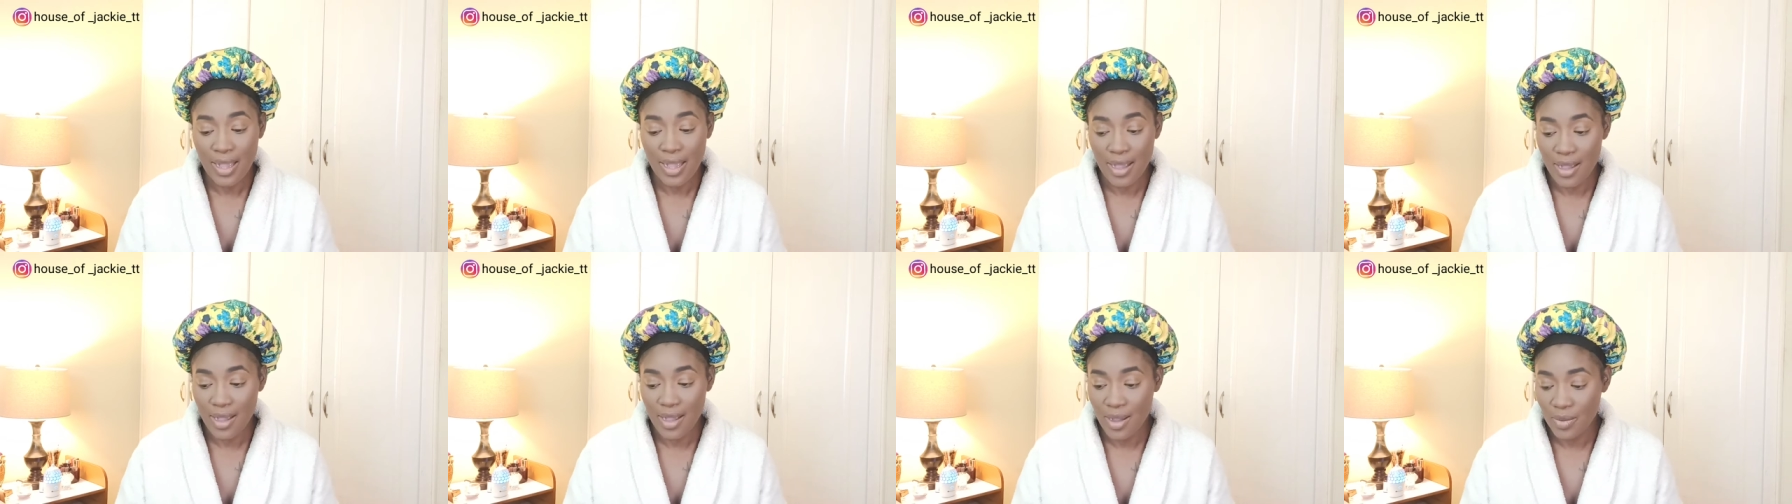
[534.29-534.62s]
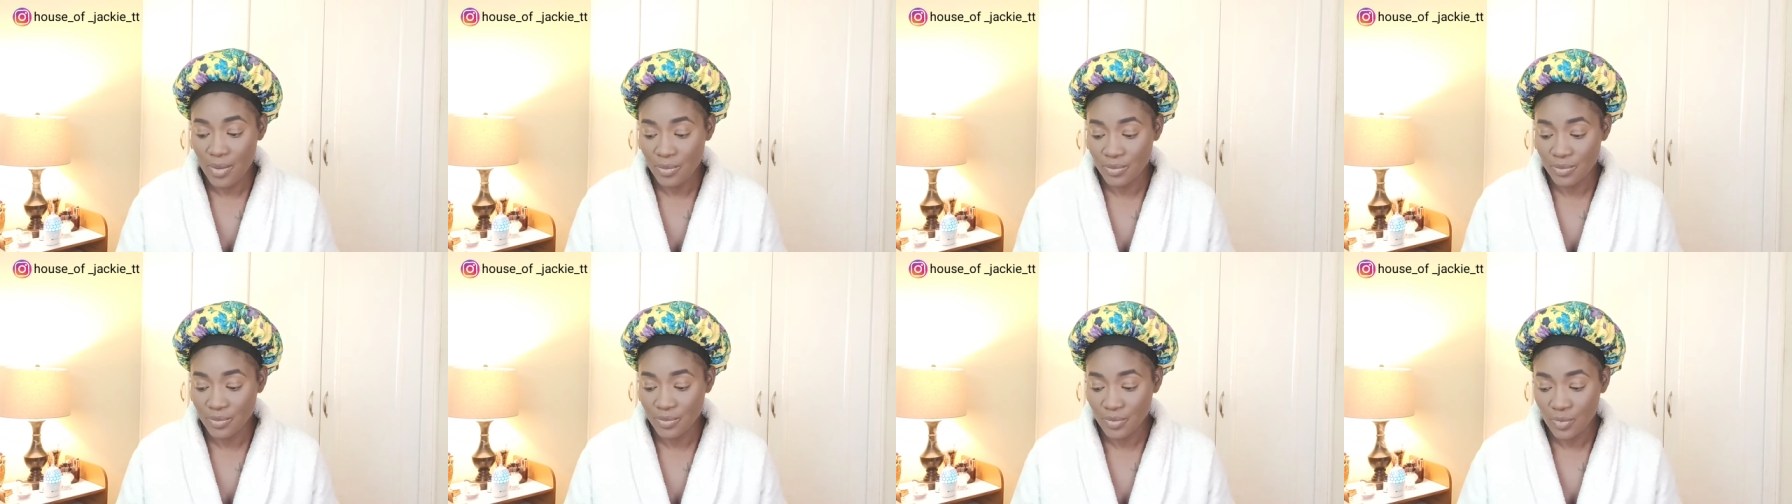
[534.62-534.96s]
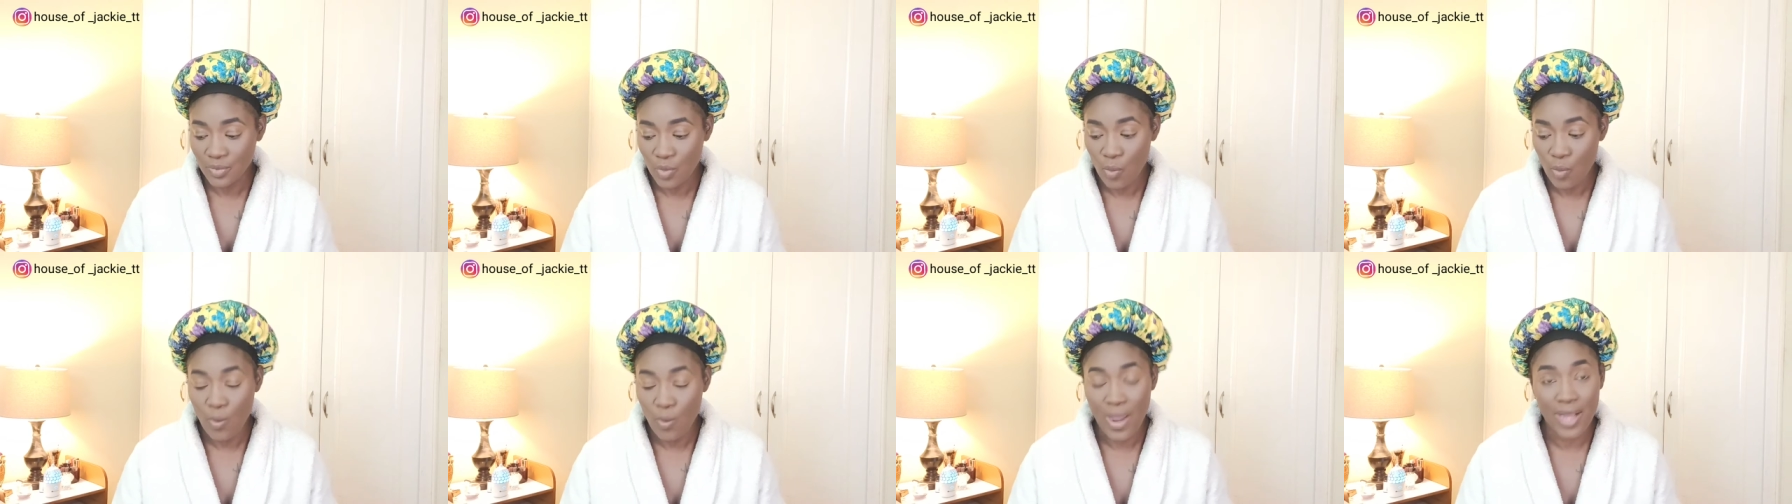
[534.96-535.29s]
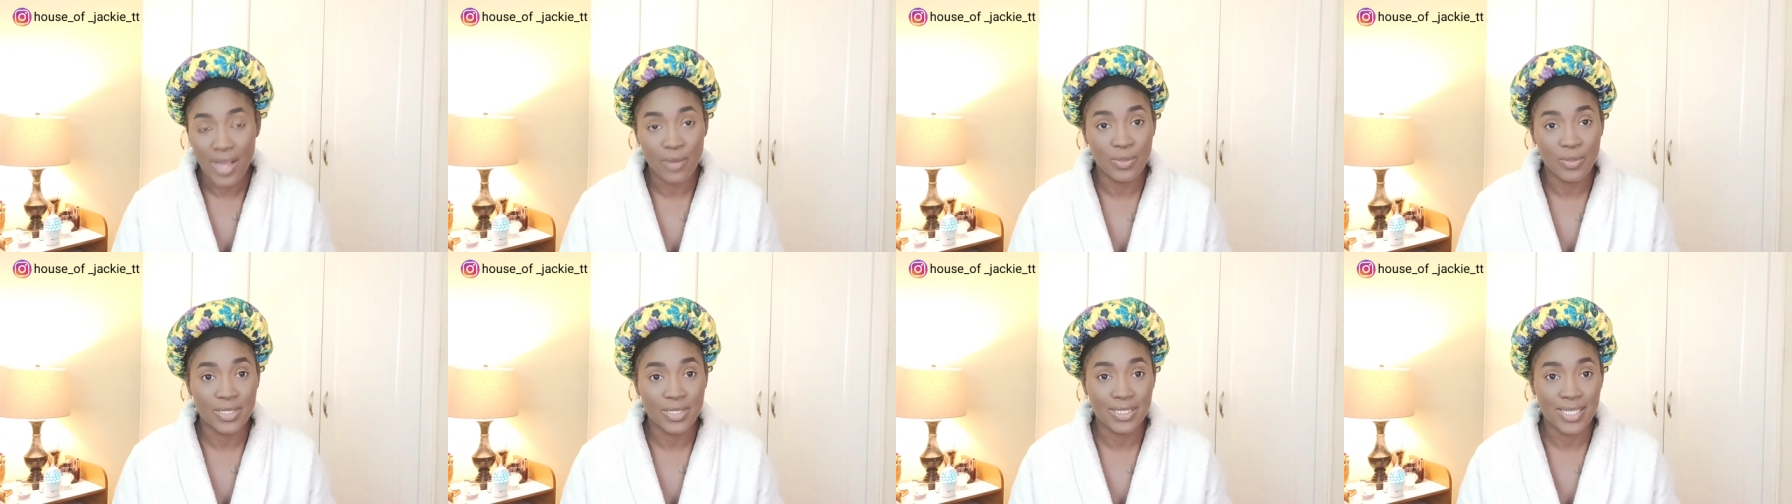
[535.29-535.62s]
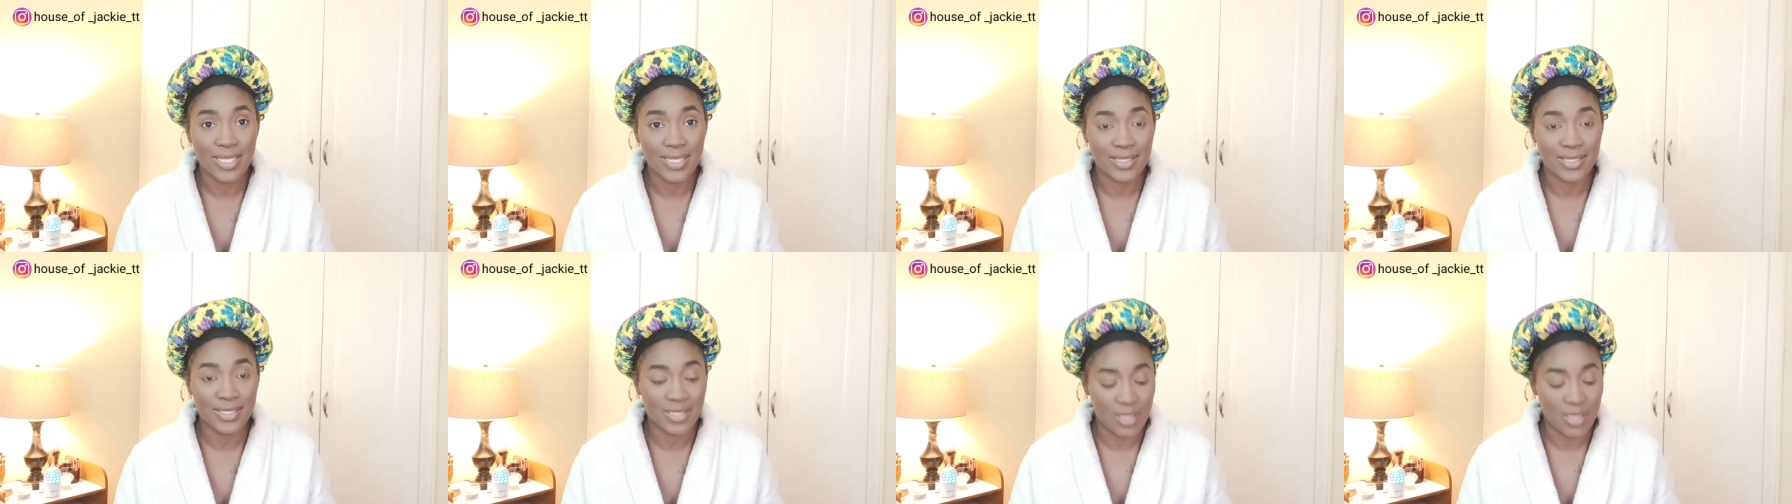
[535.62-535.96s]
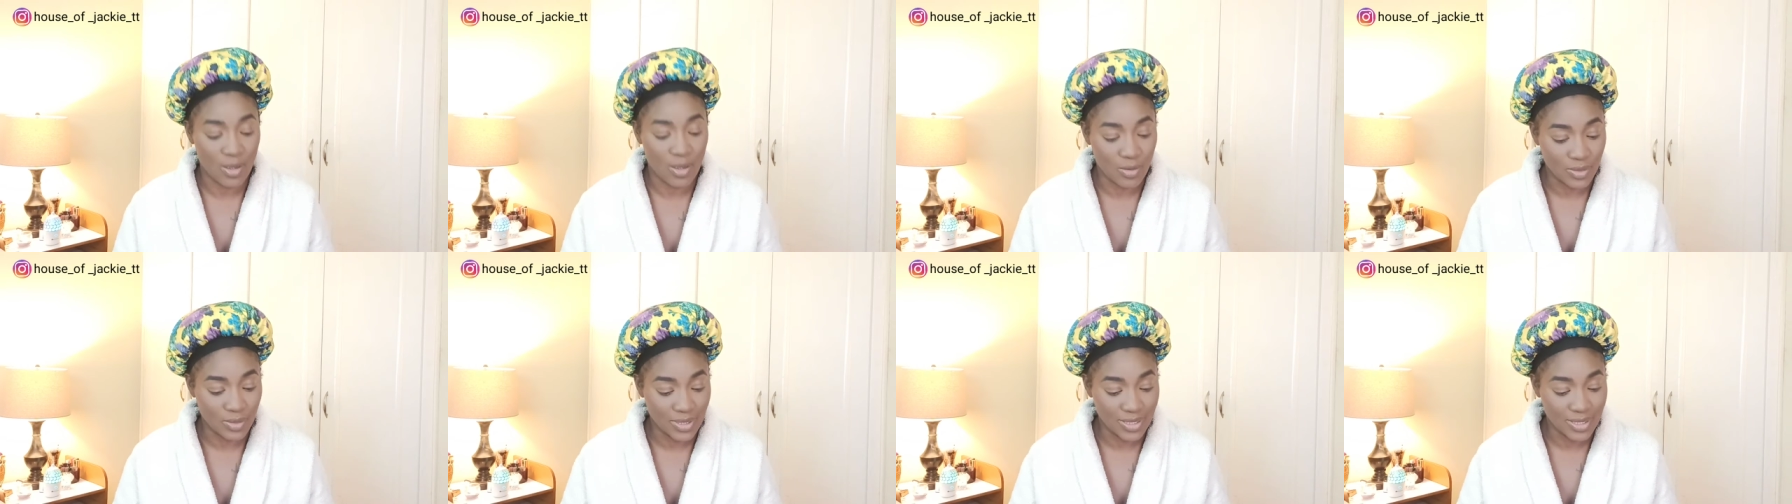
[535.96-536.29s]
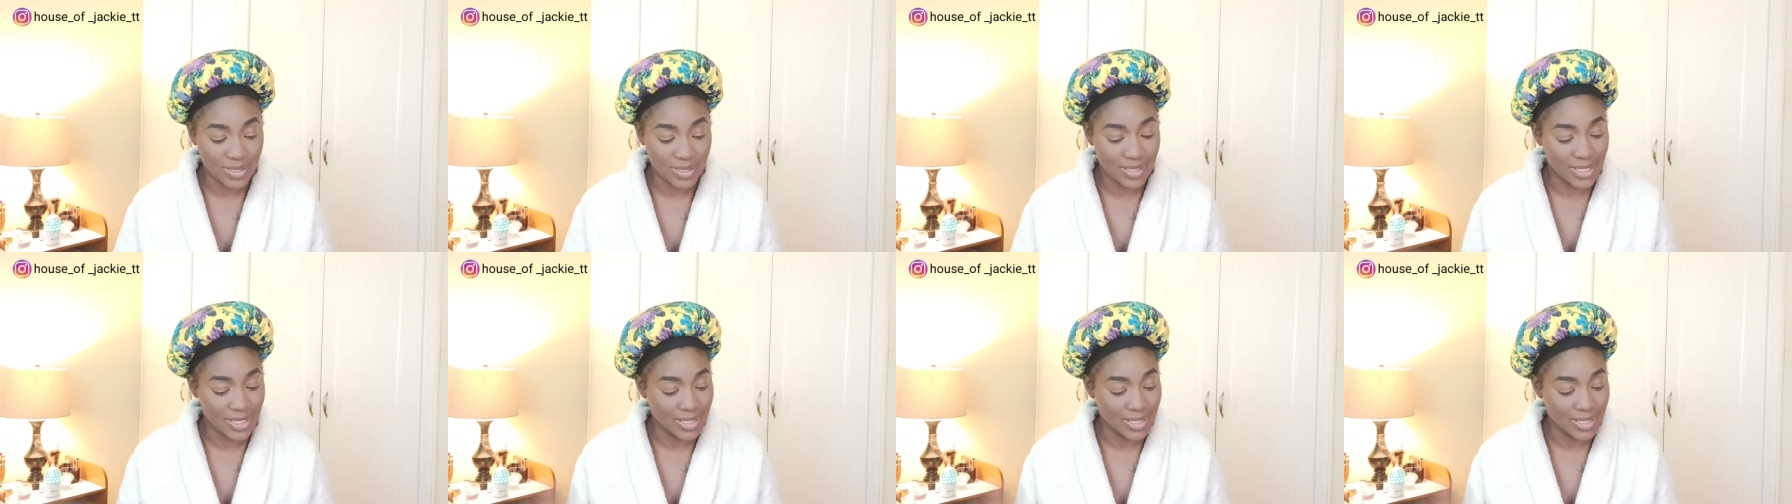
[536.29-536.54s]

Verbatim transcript: um, while we test out